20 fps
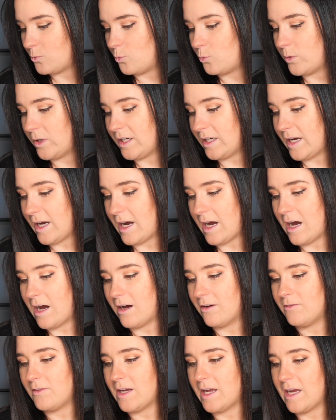we
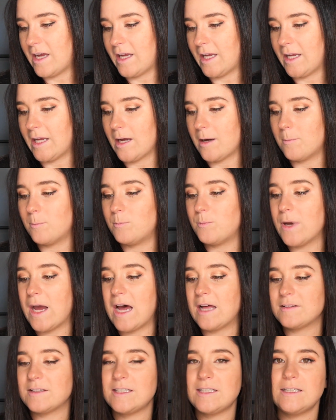have a
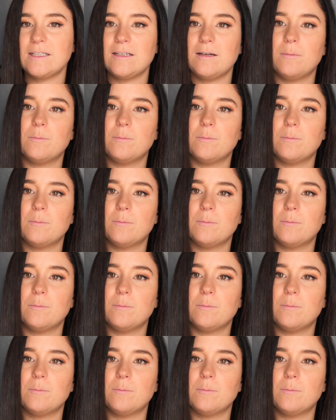Bali